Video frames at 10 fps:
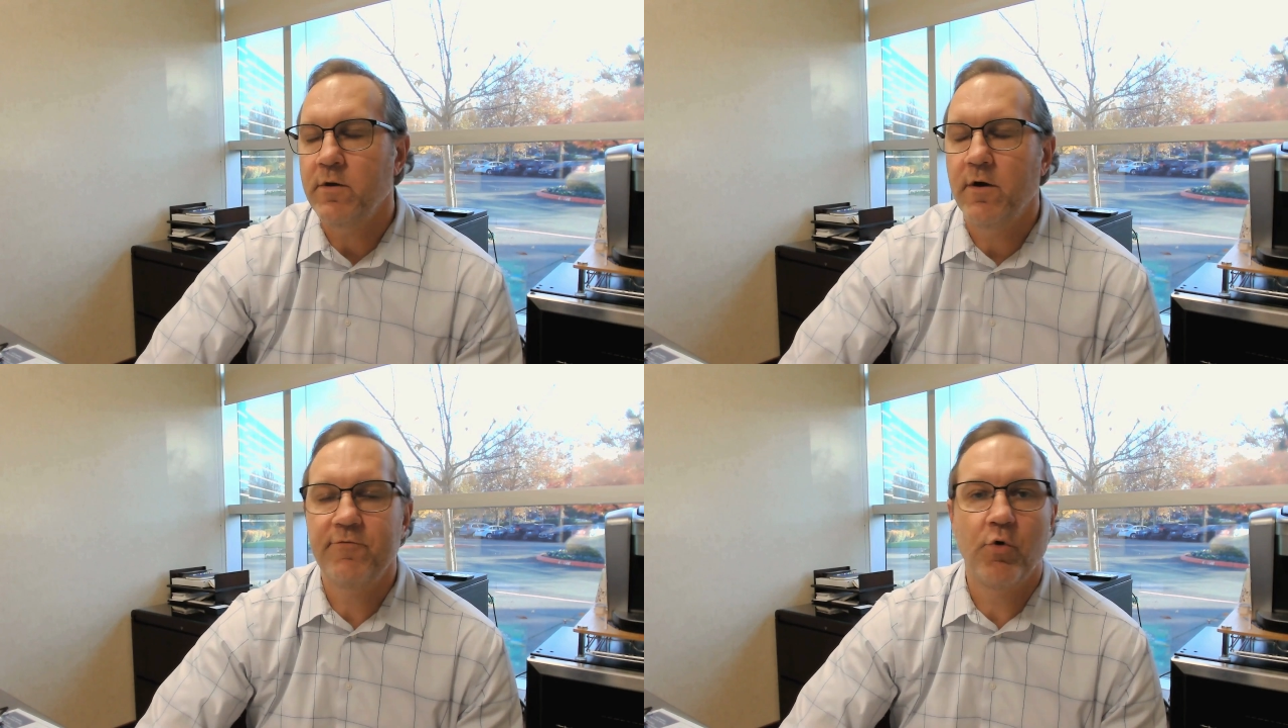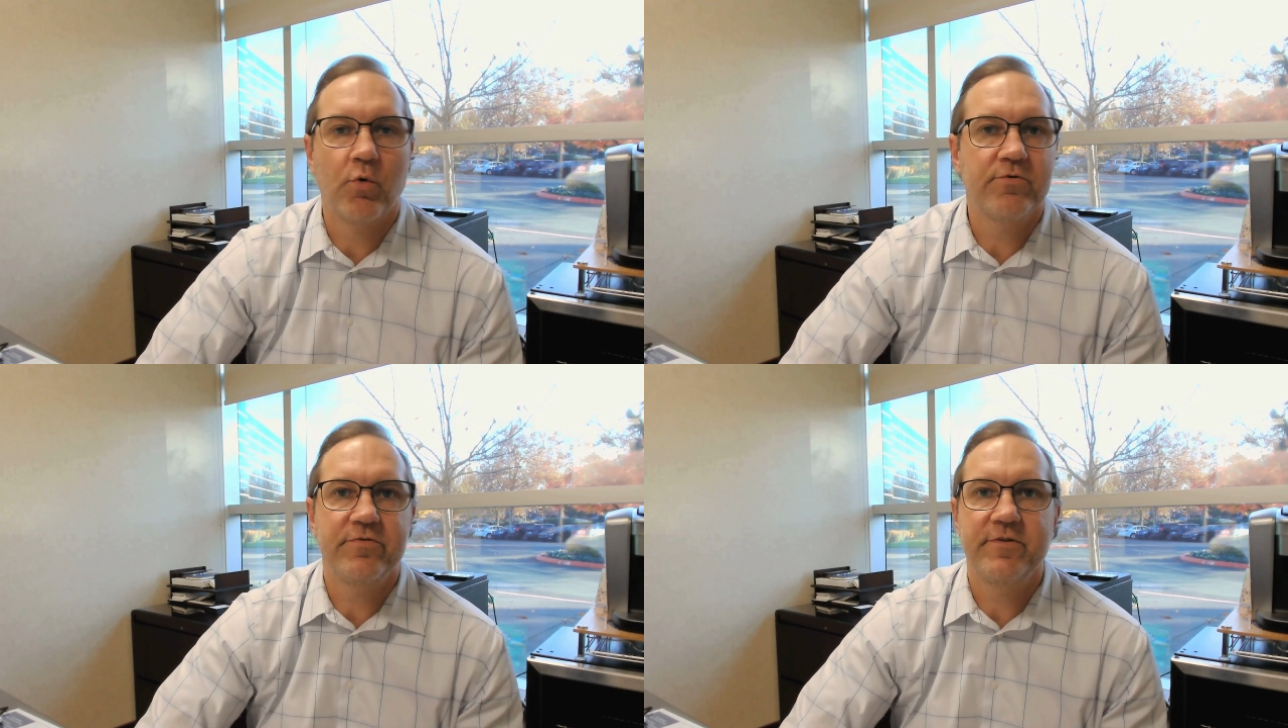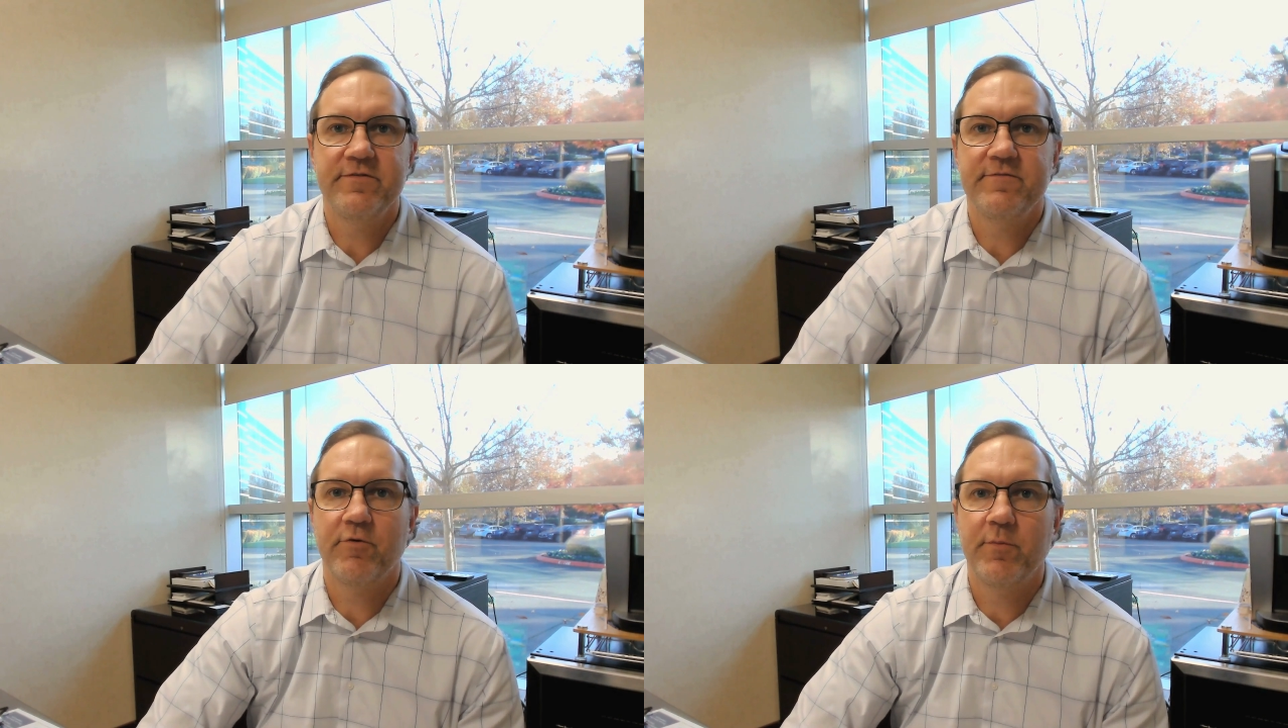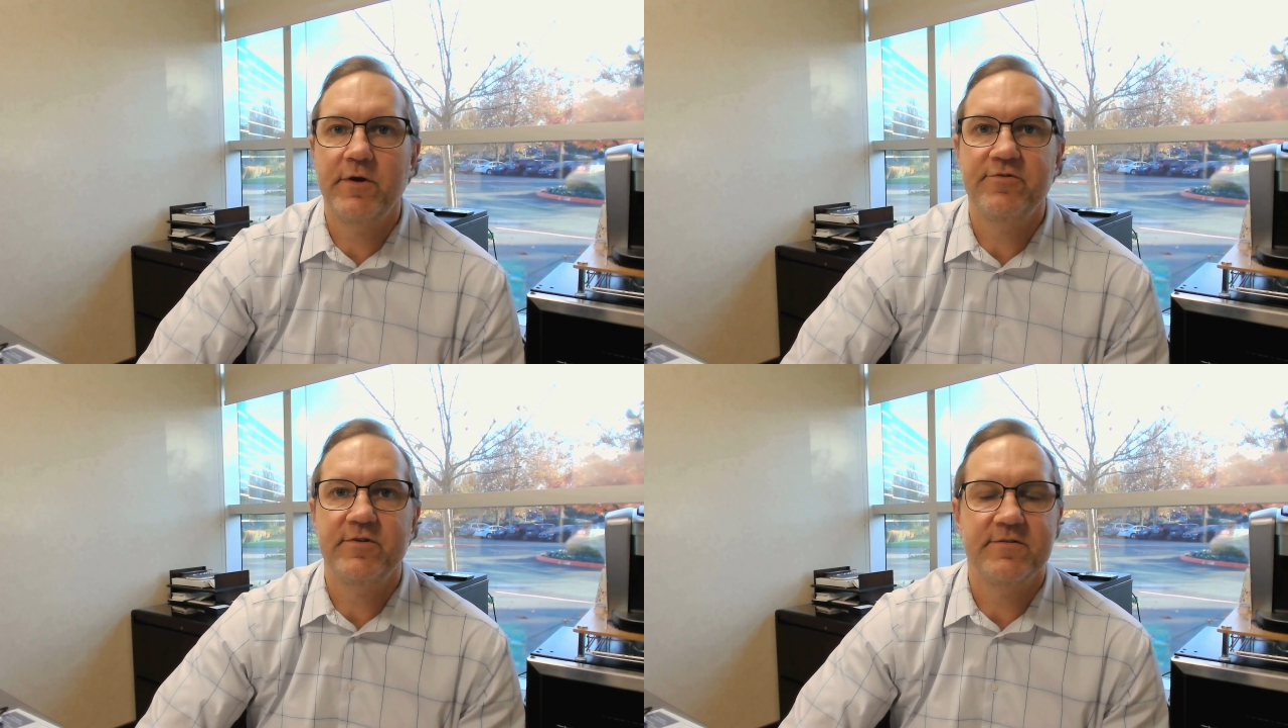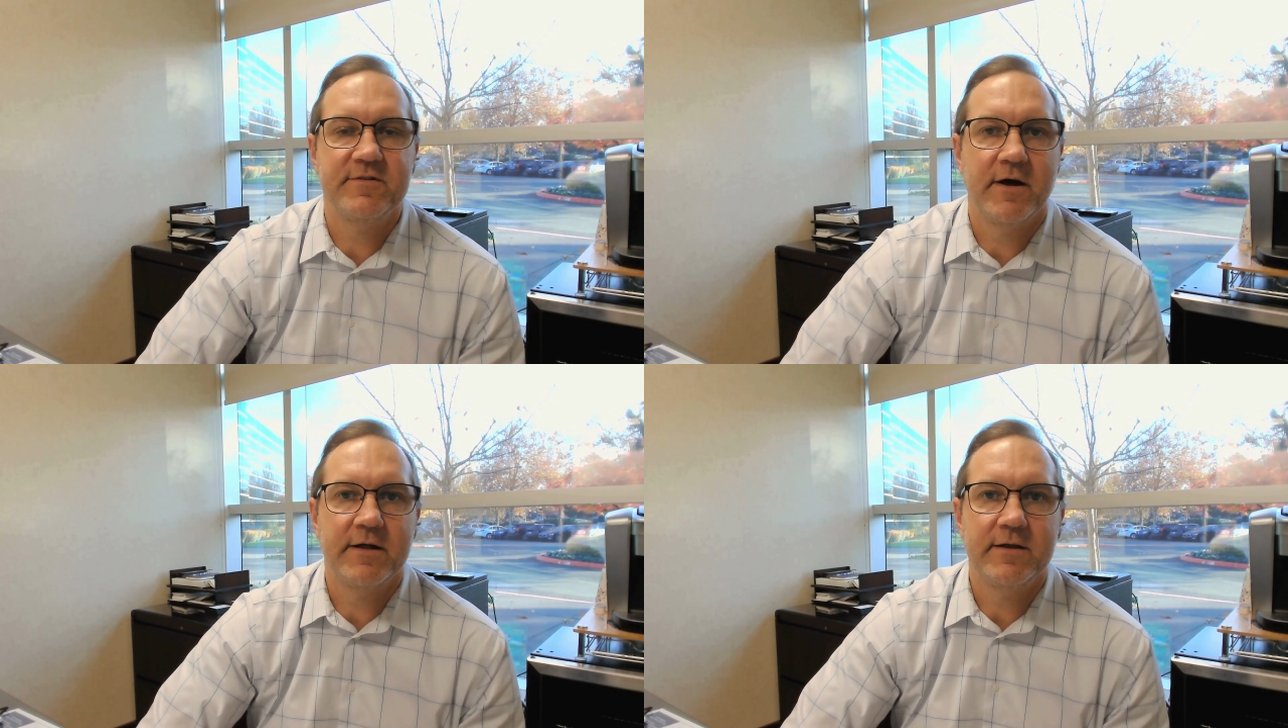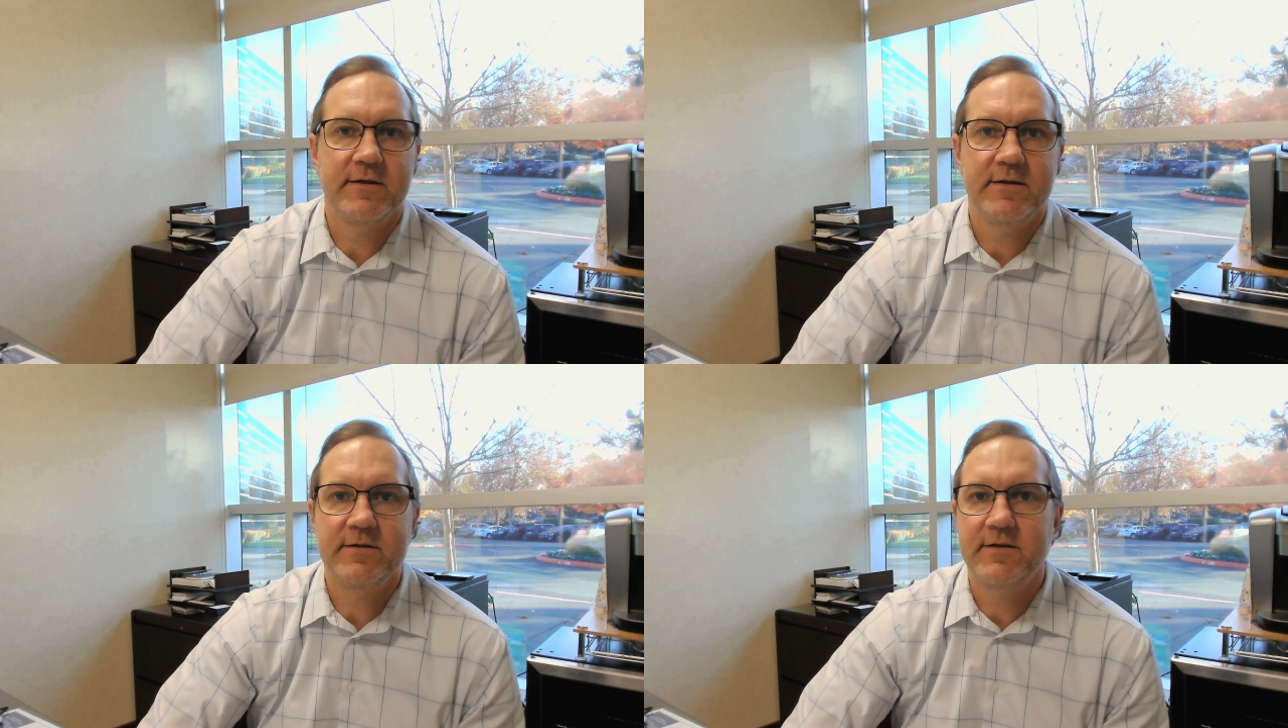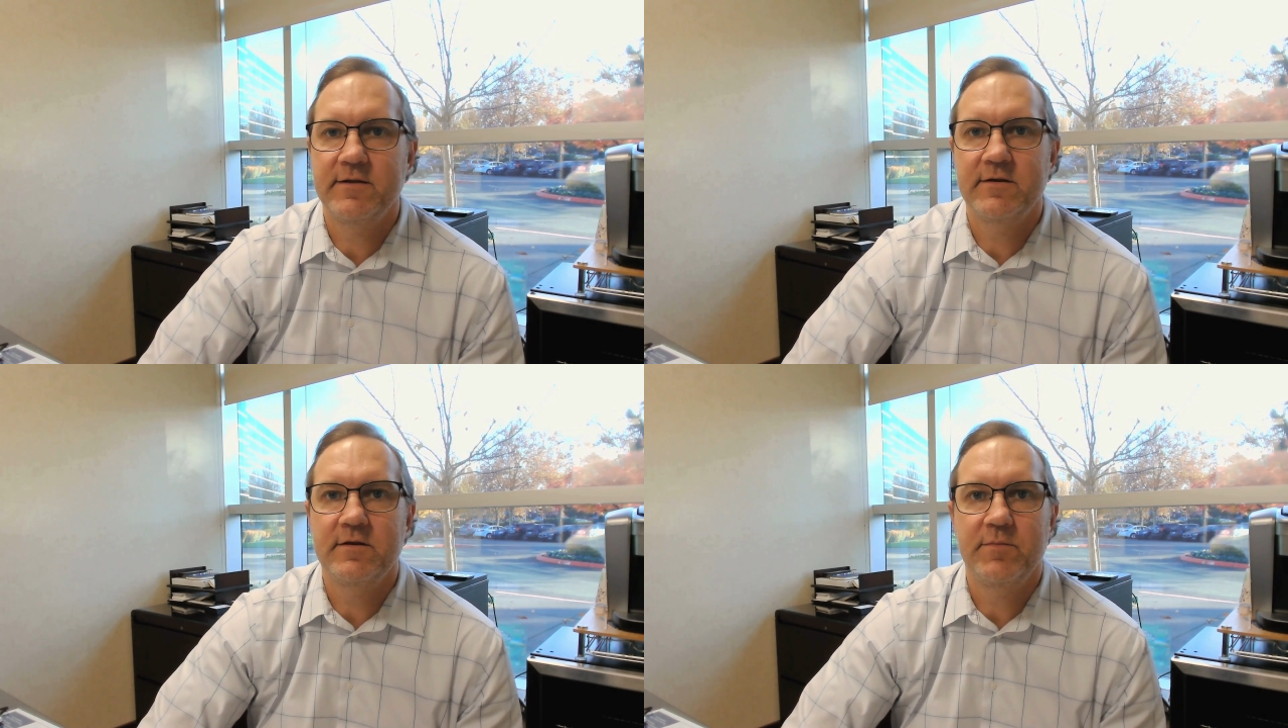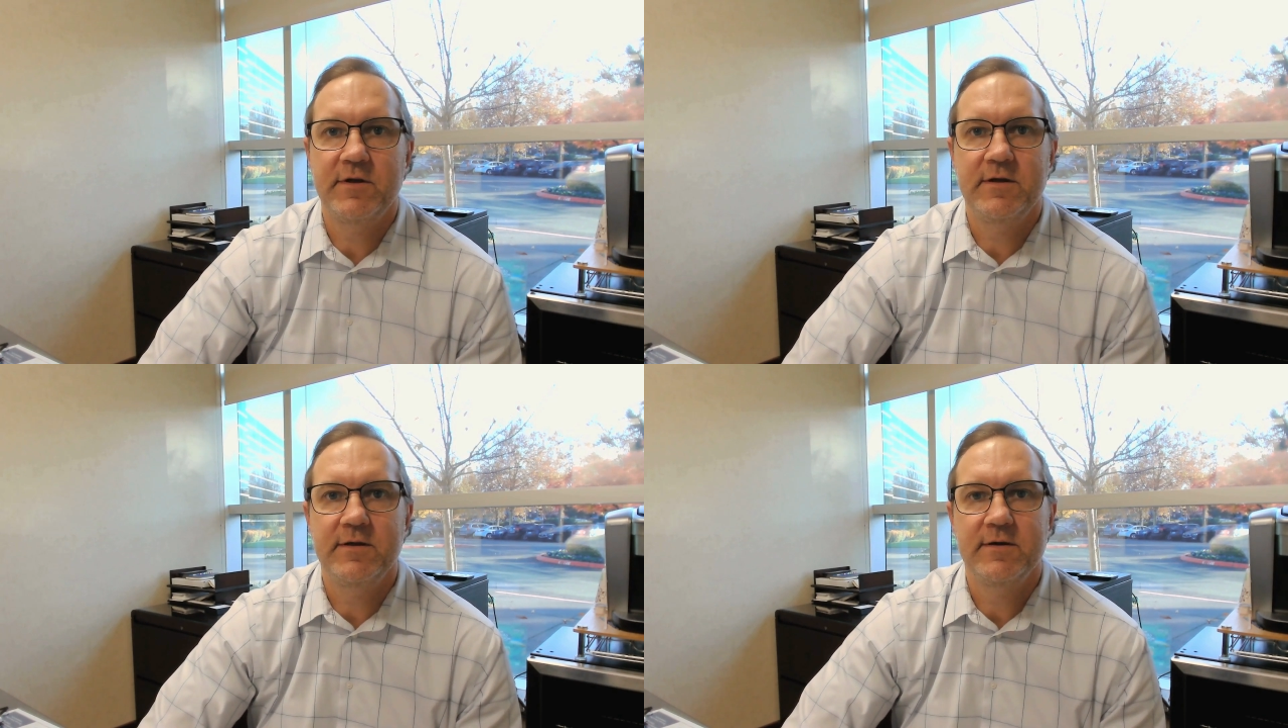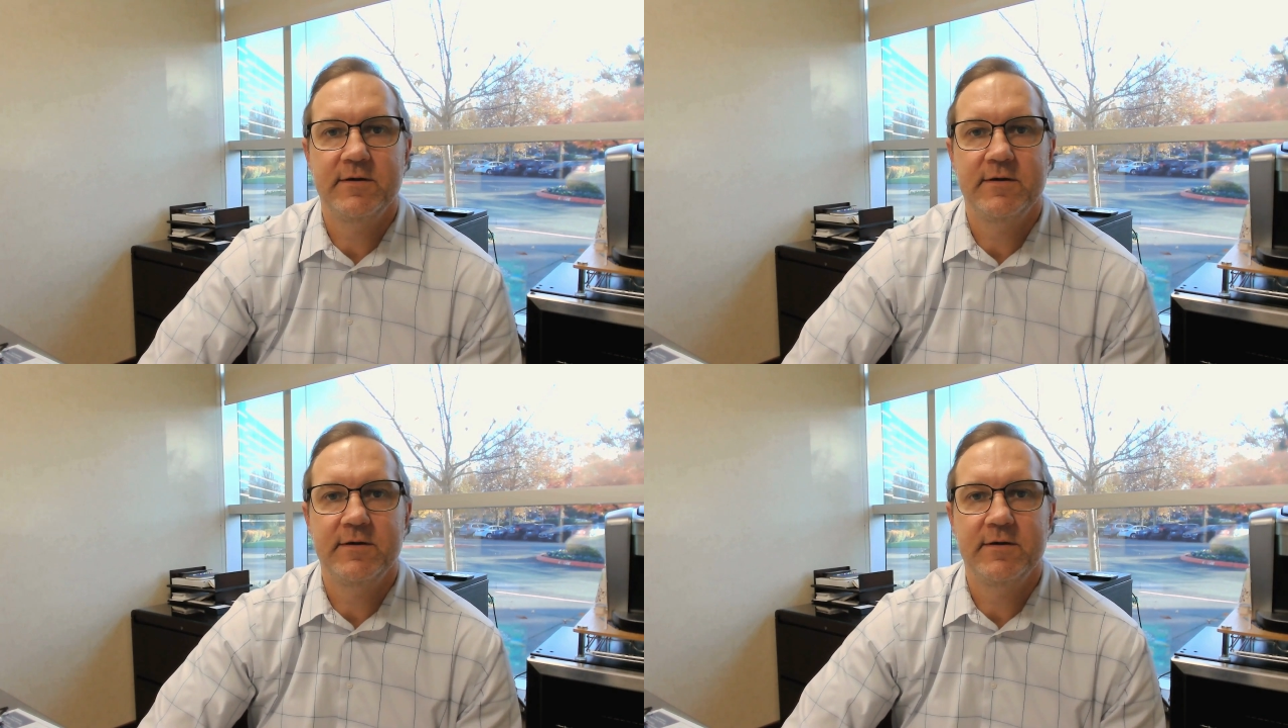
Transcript: Of course, this information is not intended to be